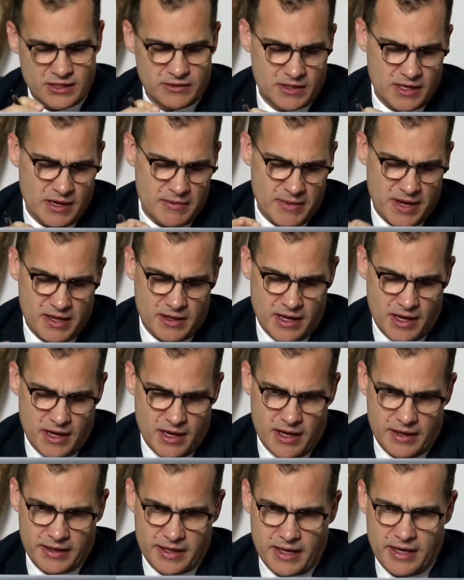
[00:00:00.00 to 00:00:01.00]
Yeah, so,
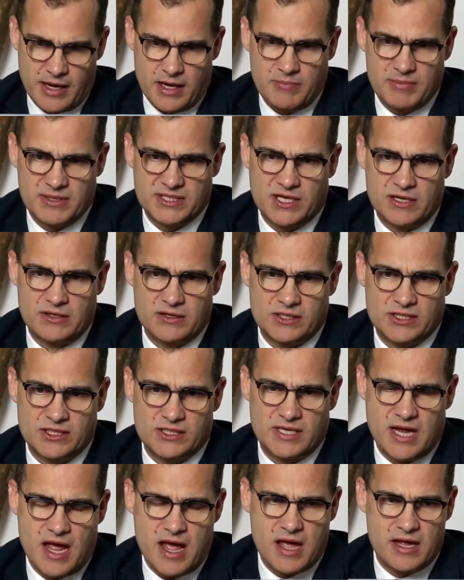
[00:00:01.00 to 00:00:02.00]
again, help us
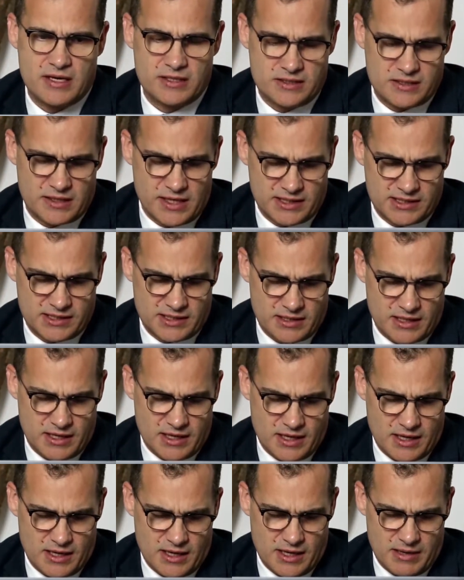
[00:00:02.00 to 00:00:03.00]
understand this
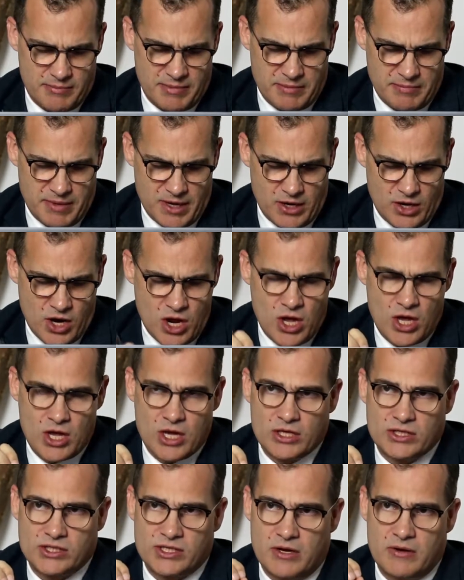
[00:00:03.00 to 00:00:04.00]
a bit better.
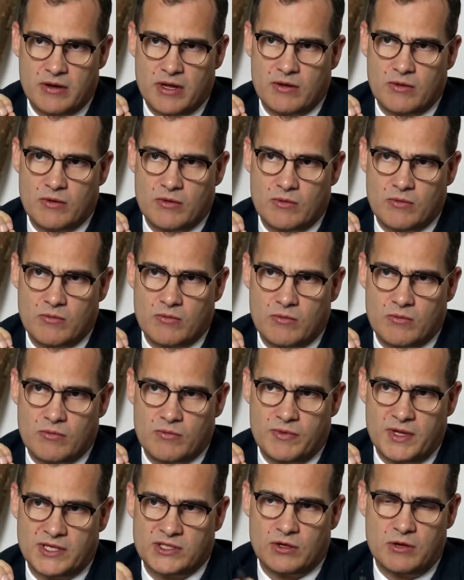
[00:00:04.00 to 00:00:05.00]
So
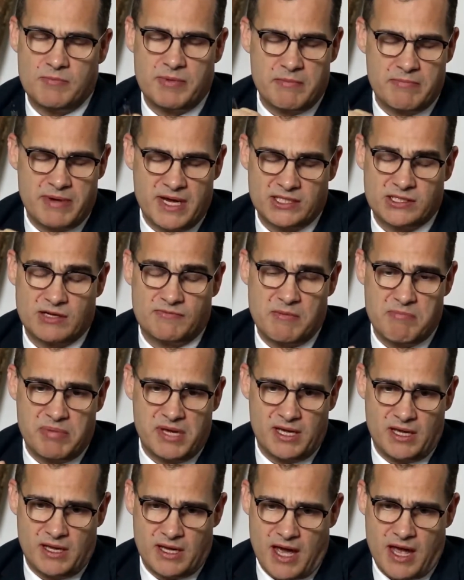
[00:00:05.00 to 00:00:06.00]
this is all being based off a
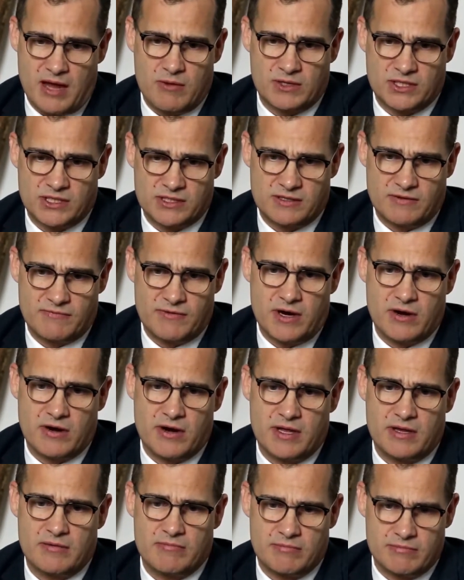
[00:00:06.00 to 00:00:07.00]
PEA, which is a
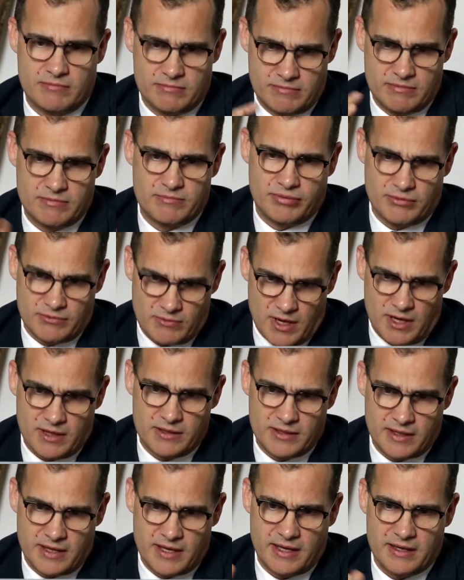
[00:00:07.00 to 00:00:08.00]
very,
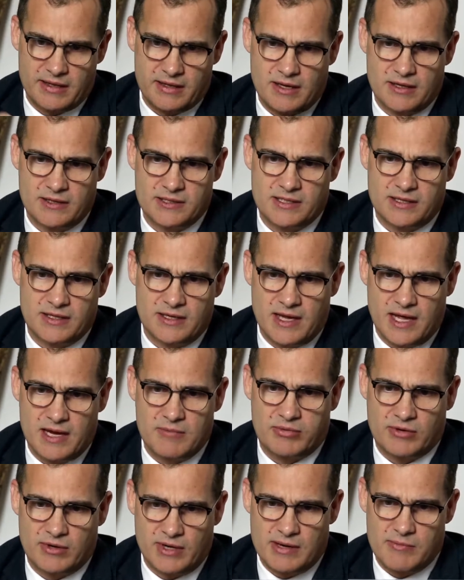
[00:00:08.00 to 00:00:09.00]
well, it includes in the name,
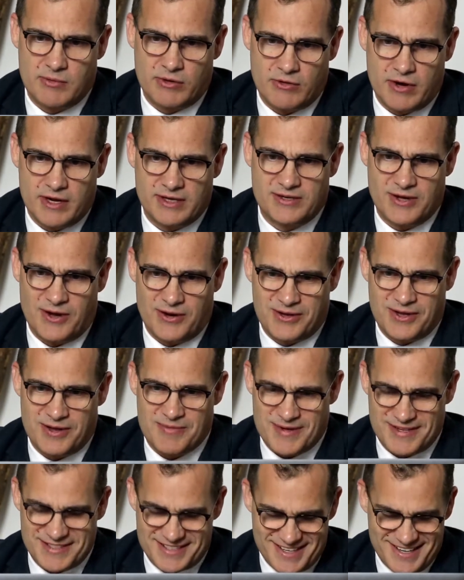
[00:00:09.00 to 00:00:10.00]
preliminary
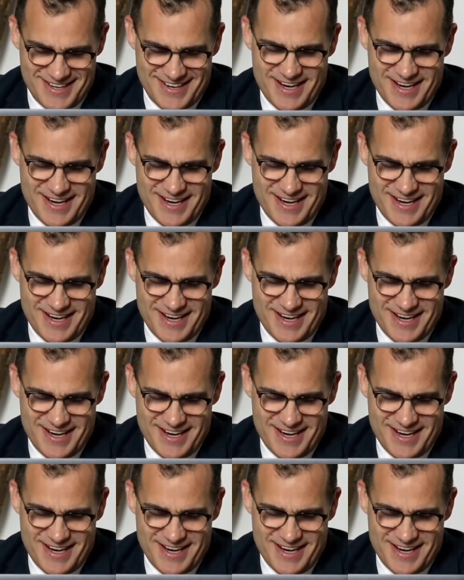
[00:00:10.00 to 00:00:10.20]
document.